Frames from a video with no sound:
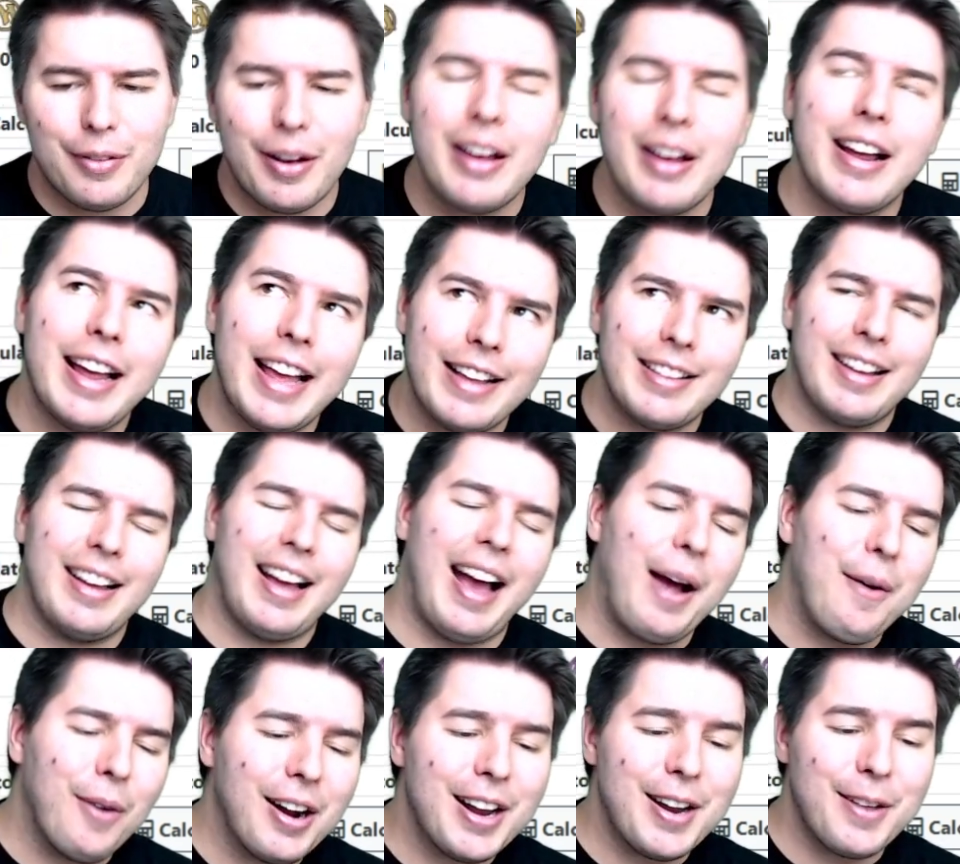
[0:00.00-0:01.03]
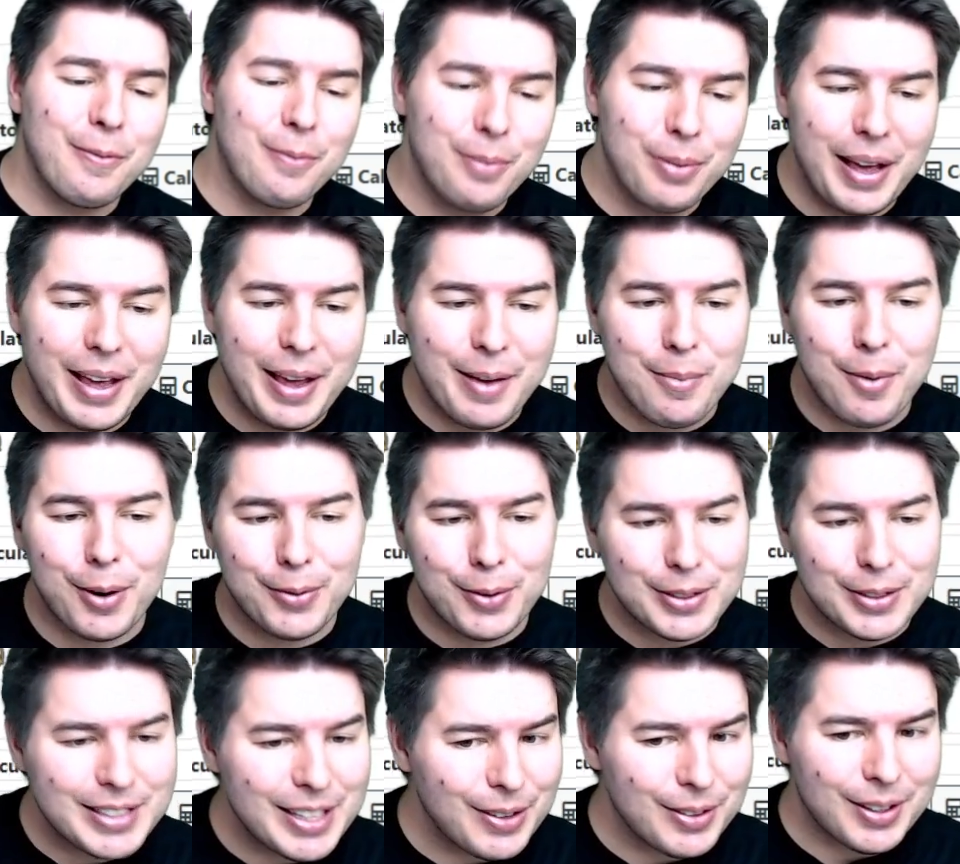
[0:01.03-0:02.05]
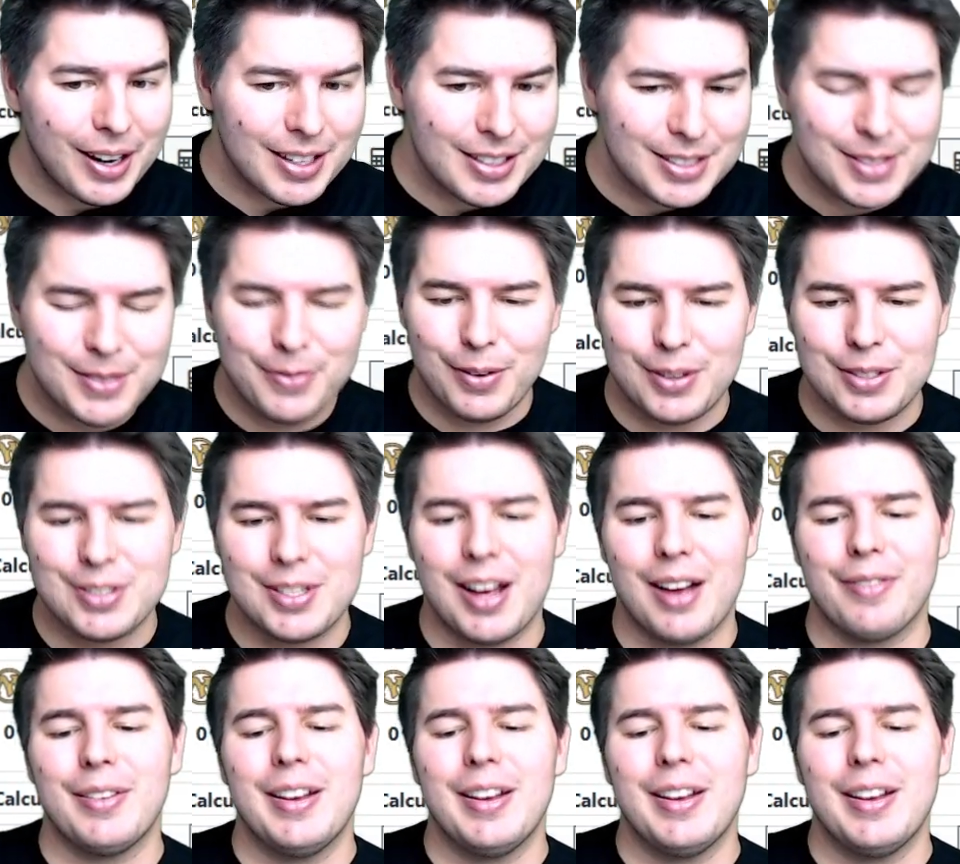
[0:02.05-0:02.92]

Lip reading: I wanted to play more Fortell cards, first off.